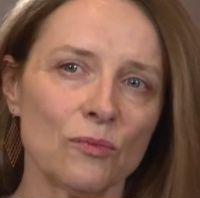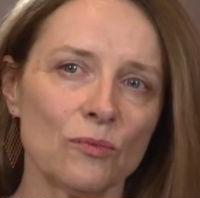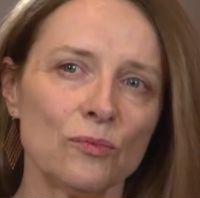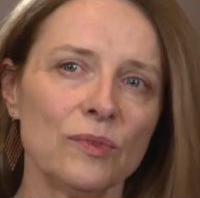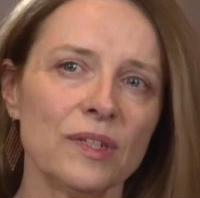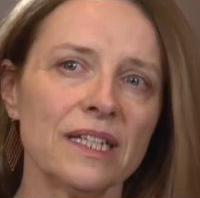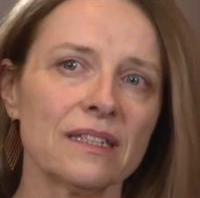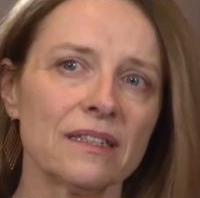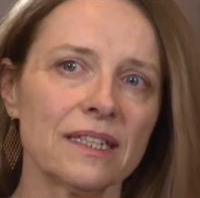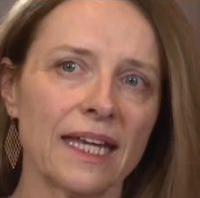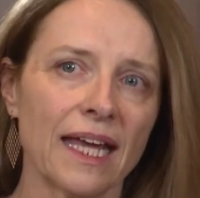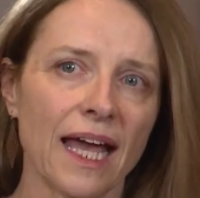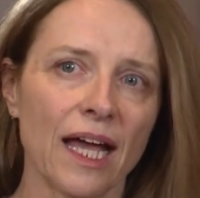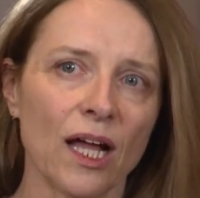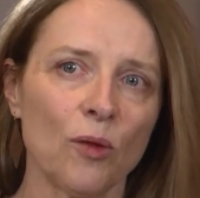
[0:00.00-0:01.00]

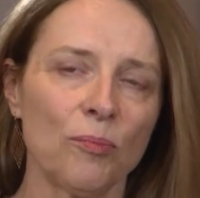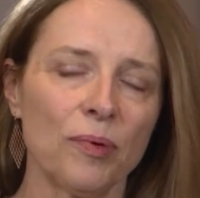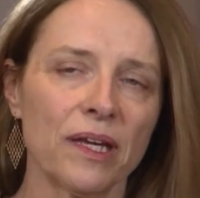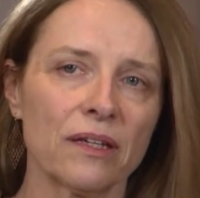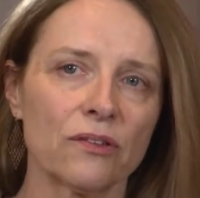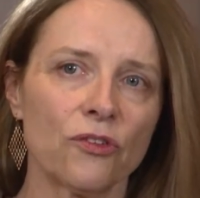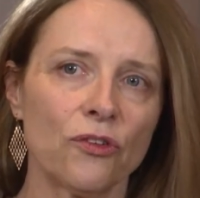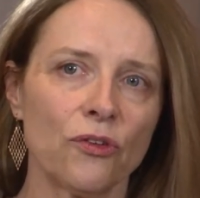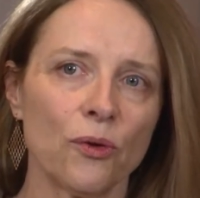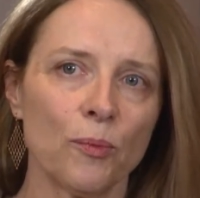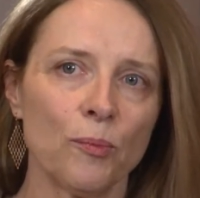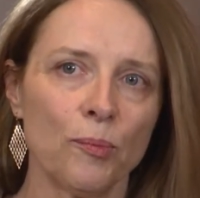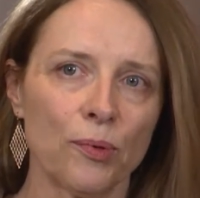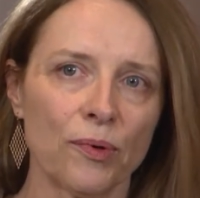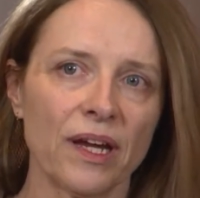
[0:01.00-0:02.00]
really helping to
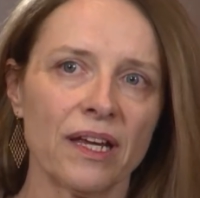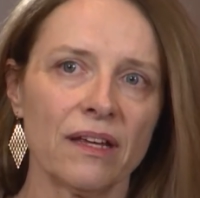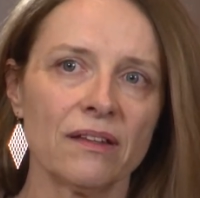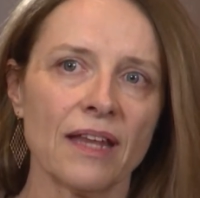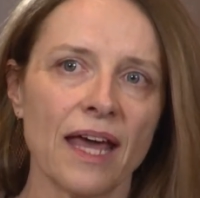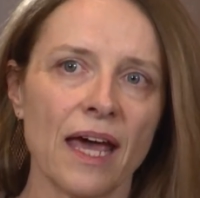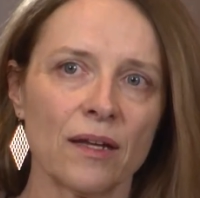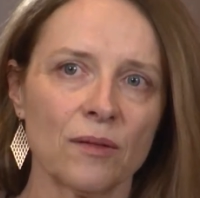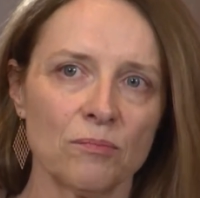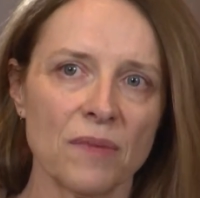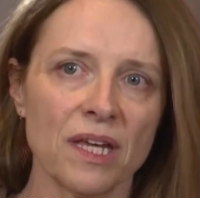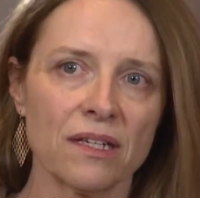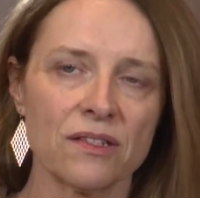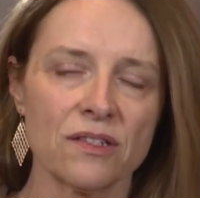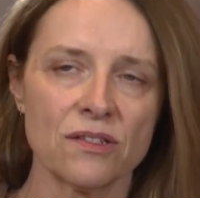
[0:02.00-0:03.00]
bring that
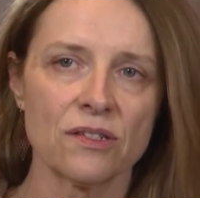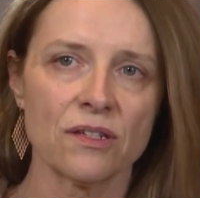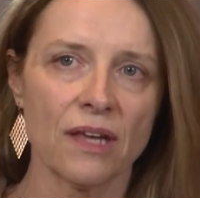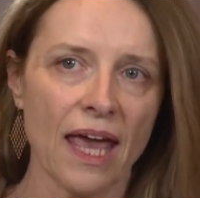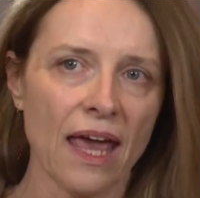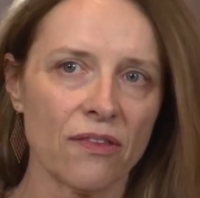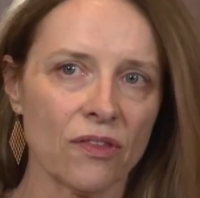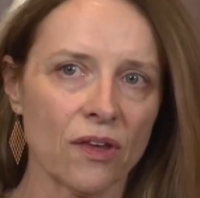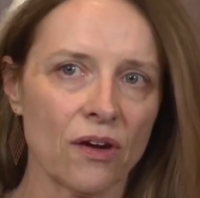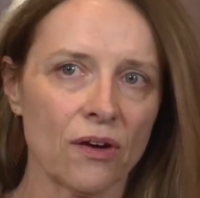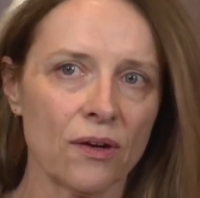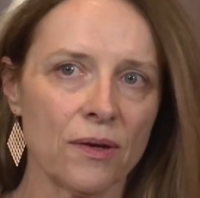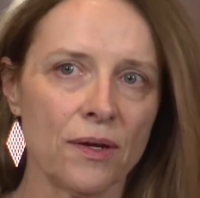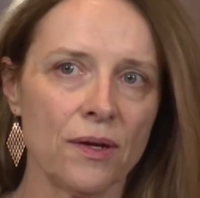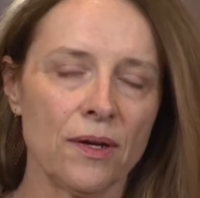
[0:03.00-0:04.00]
mix
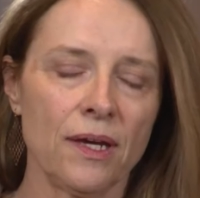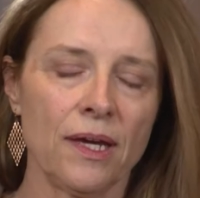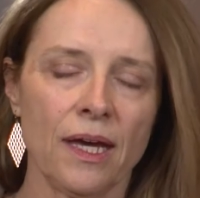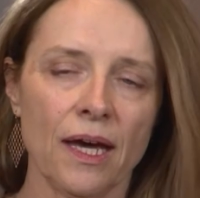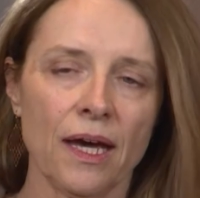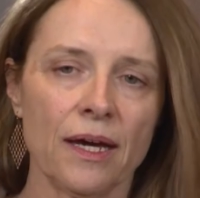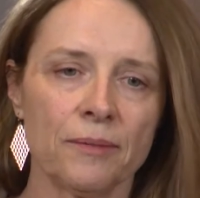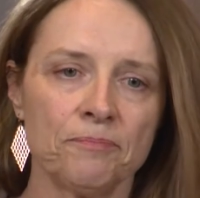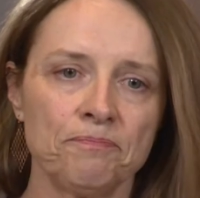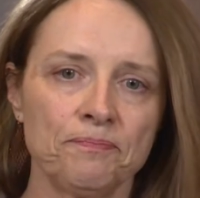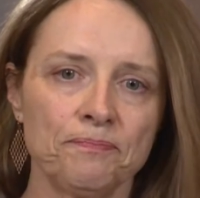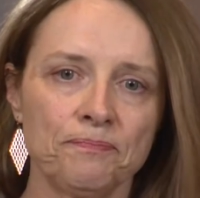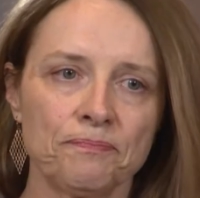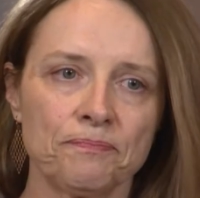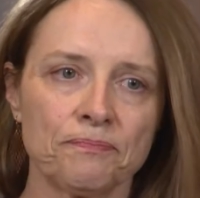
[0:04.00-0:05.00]
together. Um,